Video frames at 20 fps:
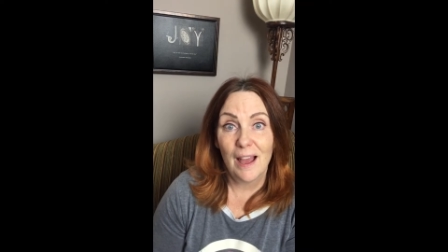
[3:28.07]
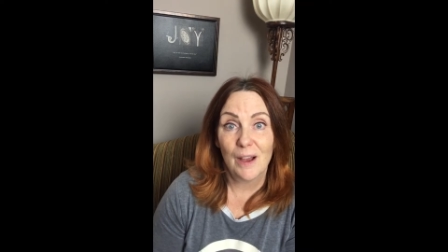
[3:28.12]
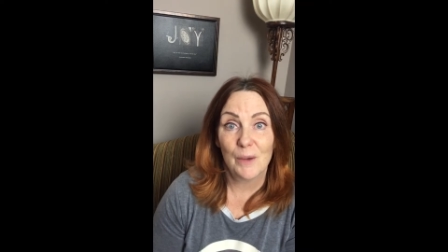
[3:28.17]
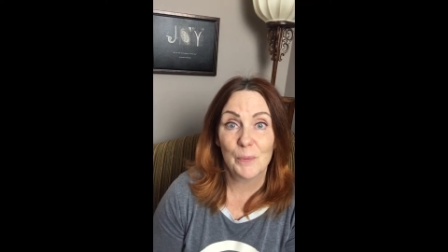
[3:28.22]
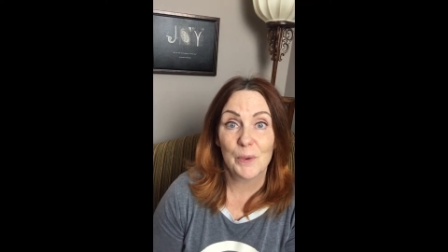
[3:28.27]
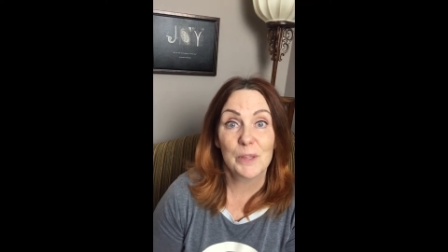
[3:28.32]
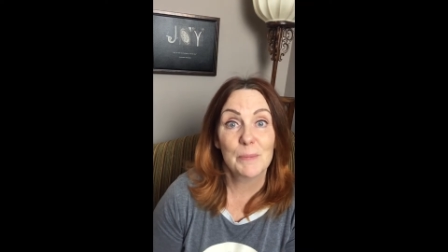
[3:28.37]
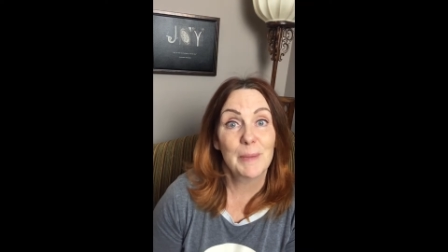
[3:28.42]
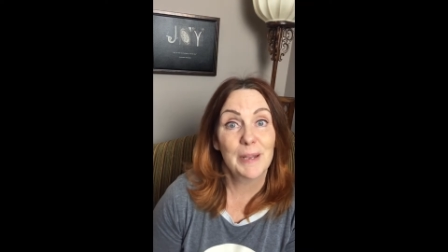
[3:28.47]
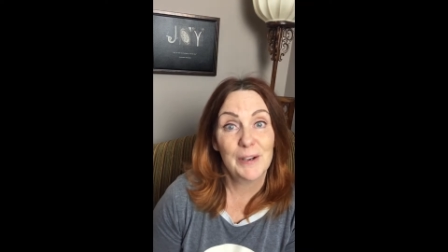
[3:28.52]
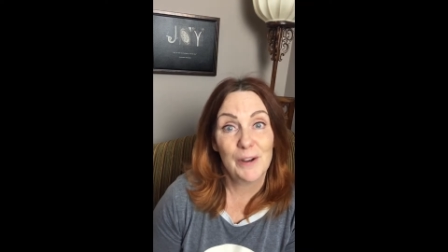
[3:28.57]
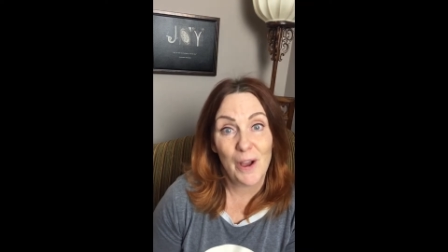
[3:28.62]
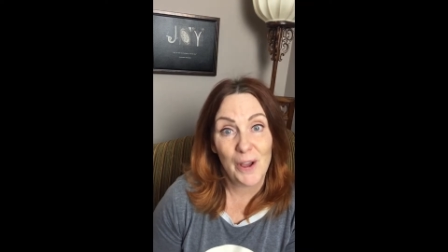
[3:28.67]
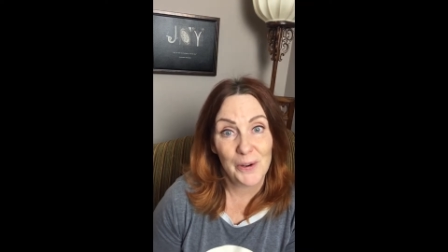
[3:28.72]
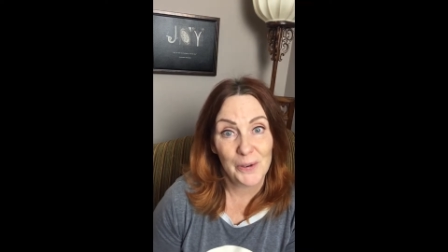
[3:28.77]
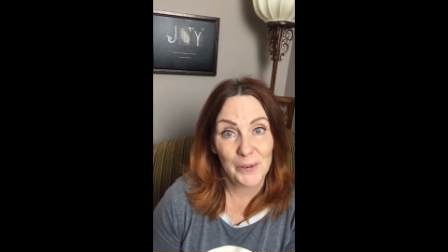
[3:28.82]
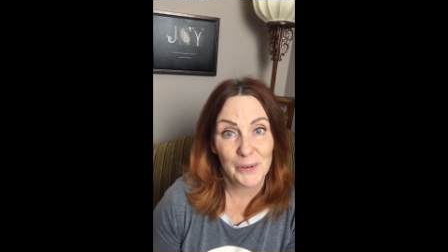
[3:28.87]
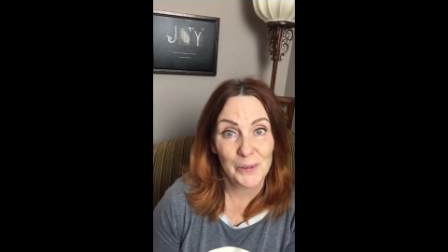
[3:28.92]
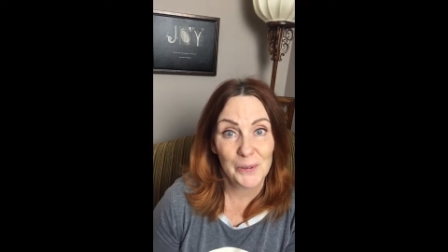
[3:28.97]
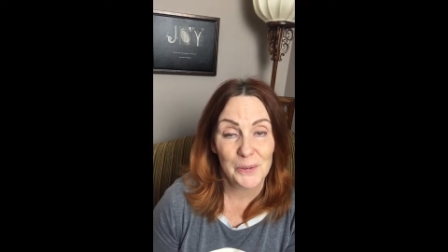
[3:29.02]
with my
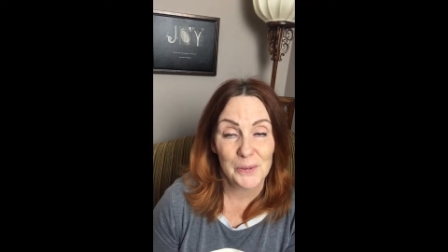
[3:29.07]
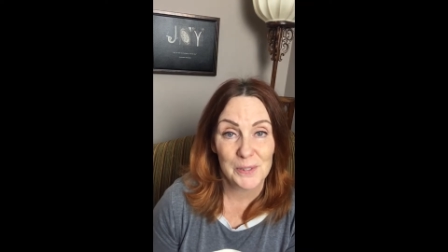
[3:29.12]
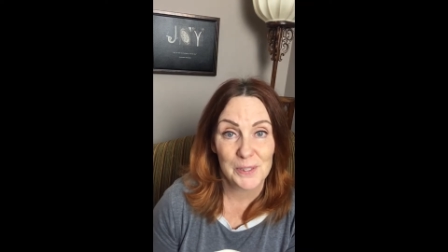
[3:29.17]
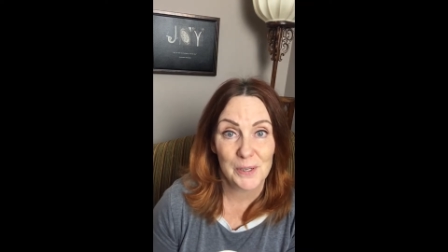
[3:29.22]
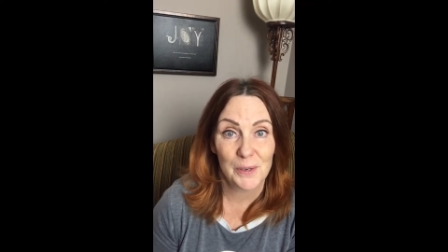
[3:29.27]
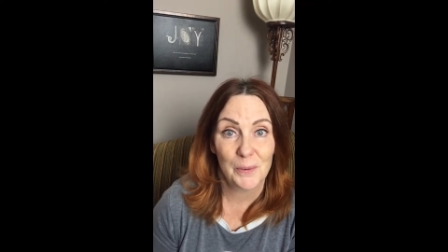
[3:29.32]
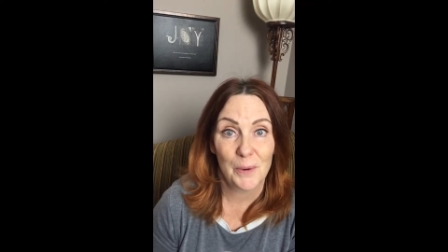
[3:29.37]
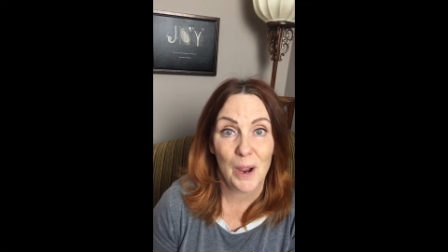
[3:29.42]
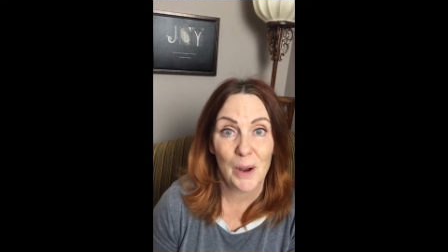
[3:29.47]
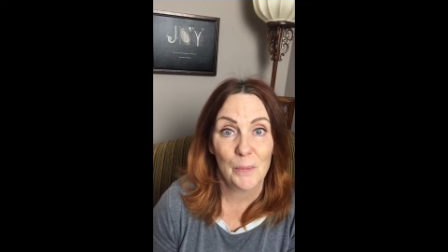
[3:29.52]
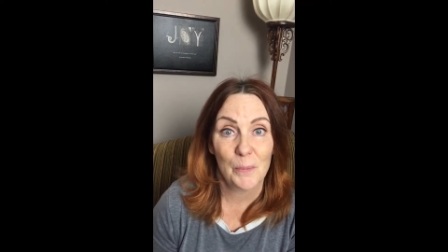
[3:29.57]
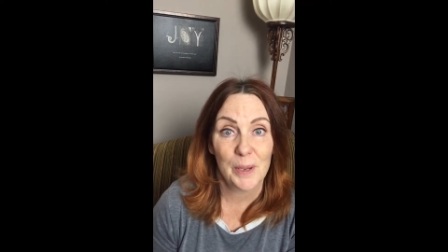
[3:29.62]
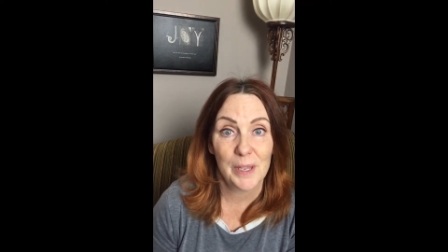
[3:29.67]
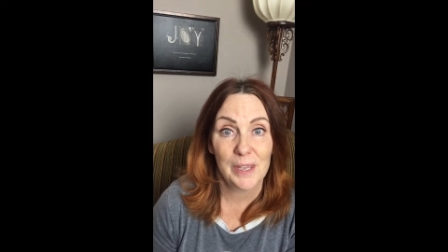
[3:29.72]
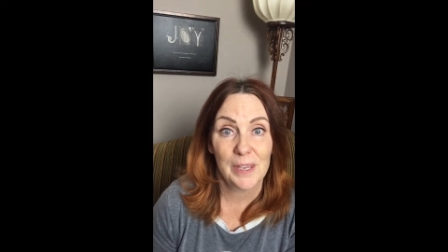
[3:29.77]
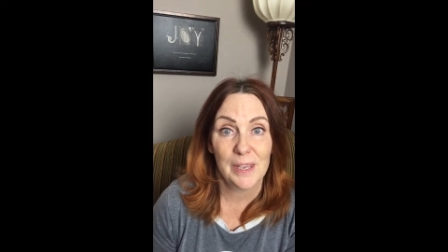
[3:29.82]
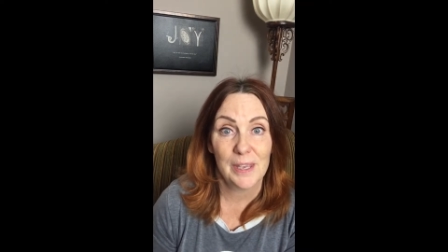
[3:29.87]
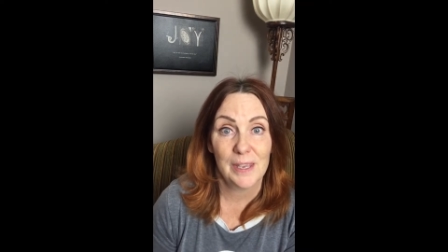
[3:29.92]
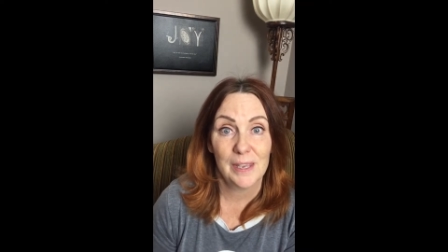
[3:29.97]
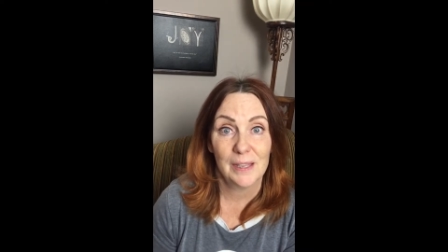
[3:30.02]
daughter, who's a, a
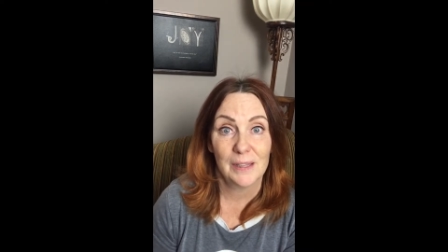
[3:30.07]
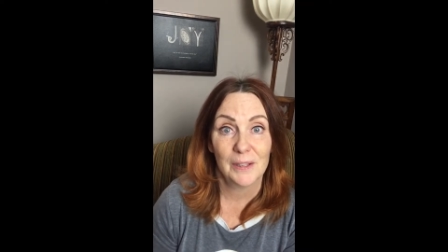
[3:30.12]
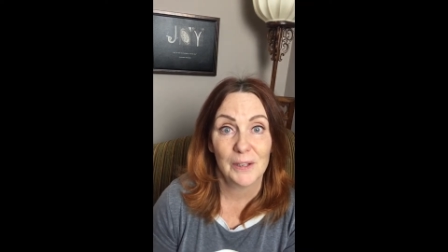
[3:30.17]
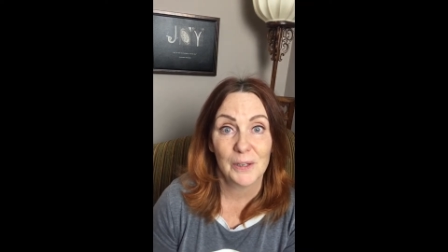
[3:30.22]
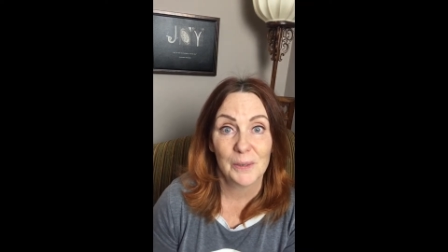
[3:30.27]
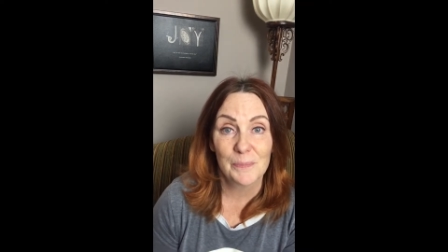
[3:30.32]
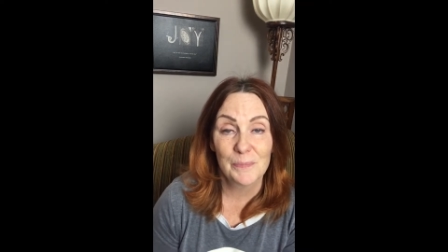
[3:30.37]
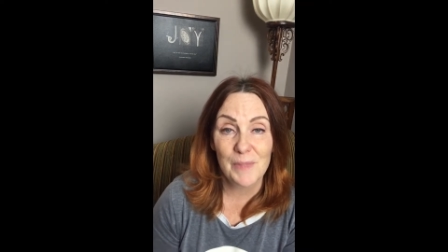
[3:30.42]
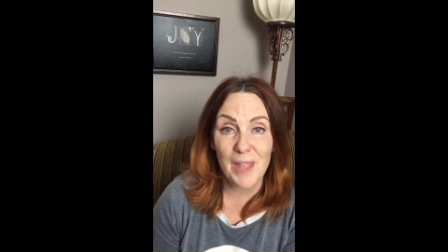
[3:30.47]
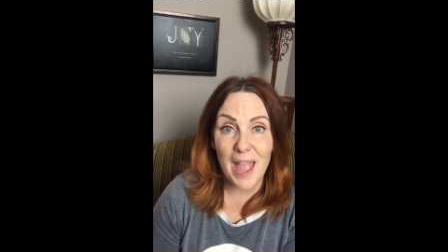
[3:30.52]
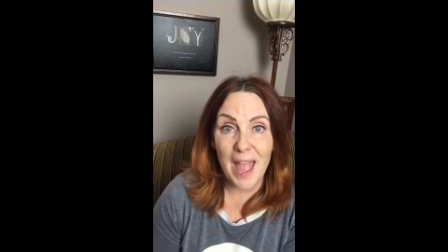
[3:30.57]
Reiki healer.